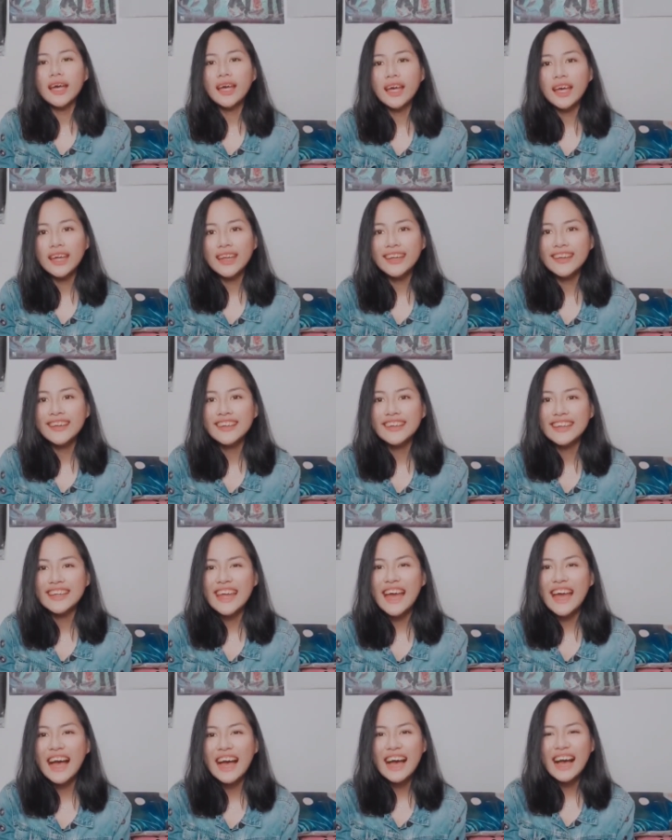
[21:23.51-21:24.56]
And
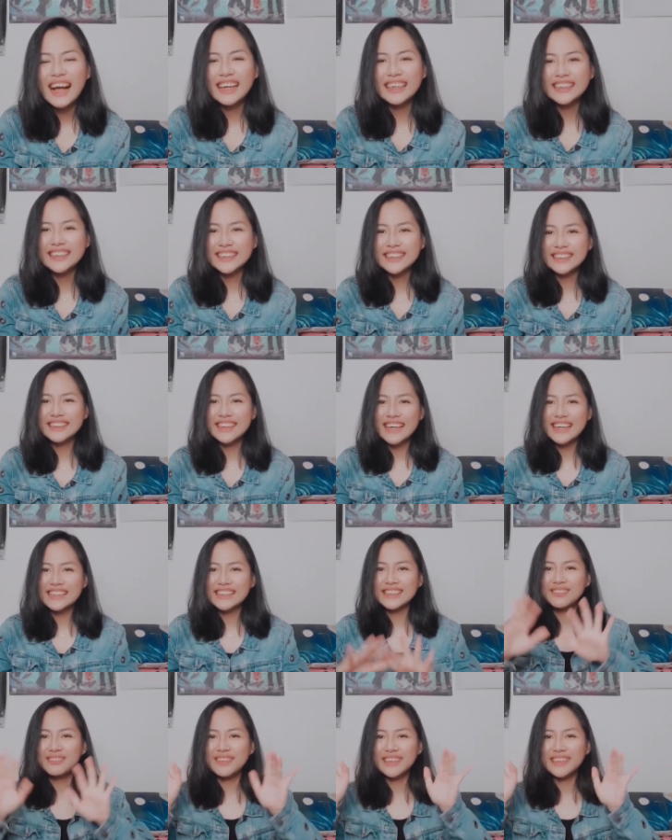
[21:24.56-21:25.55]
yeah, I'll see you guys in